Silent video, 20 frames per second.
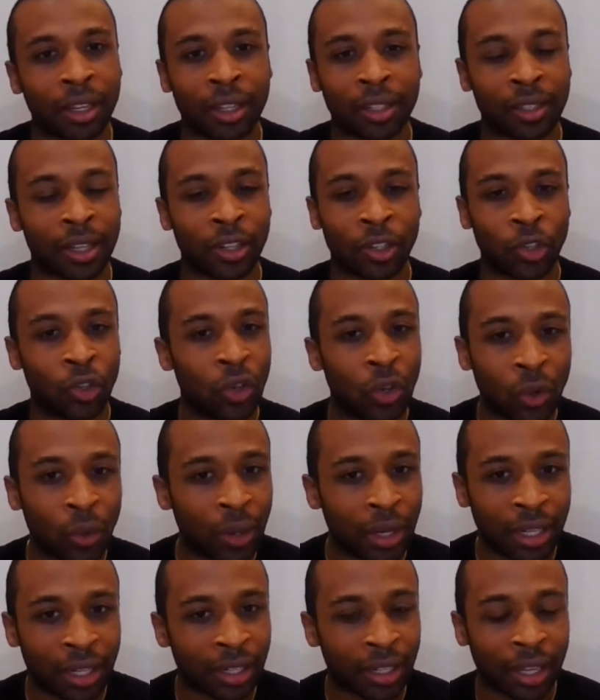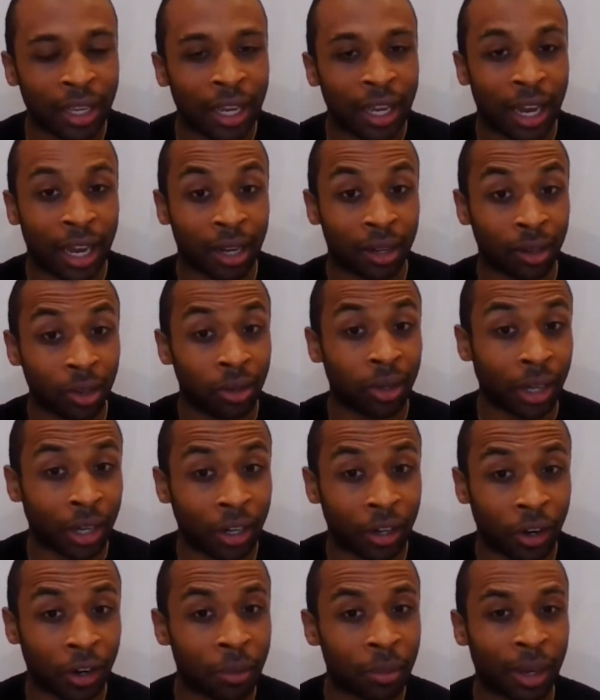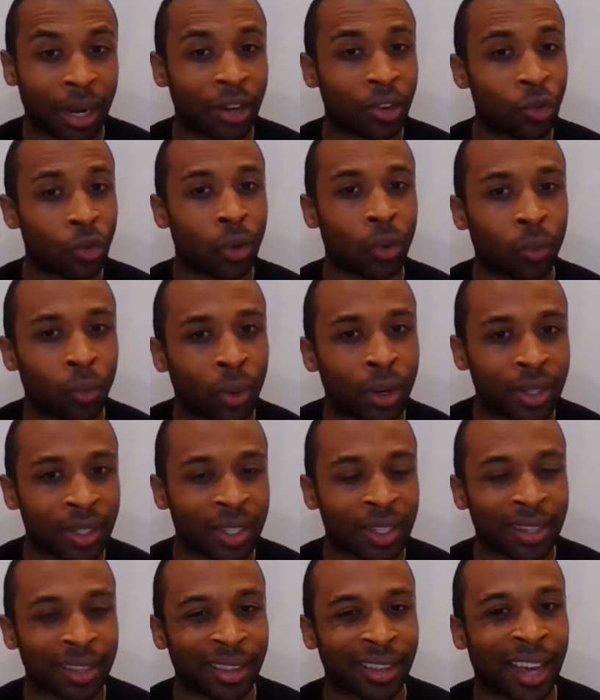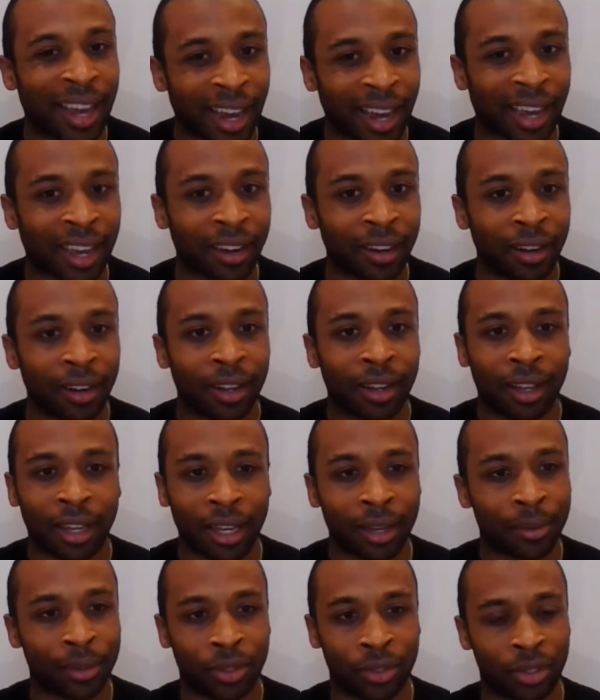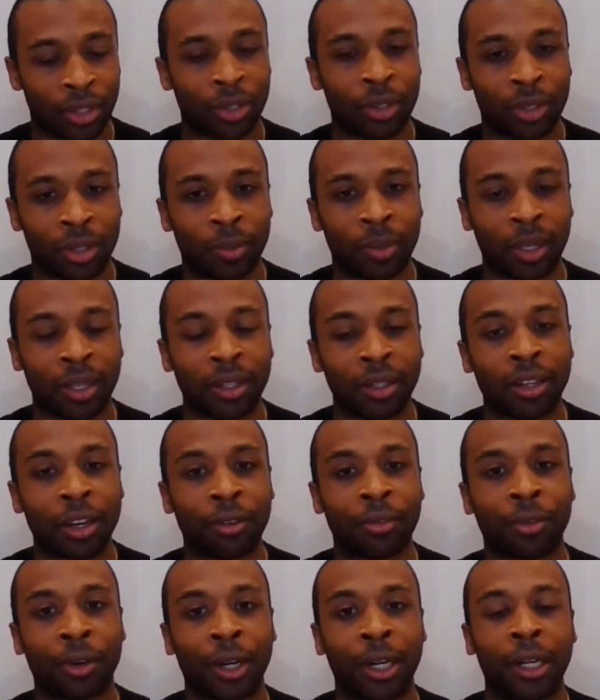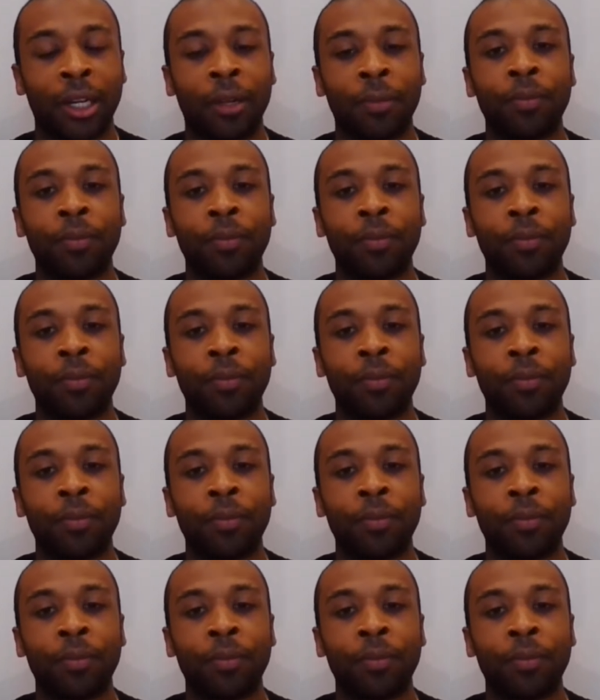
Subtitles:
because I knew it looked like a curtain, but I knew it wasn't that. It was still something different.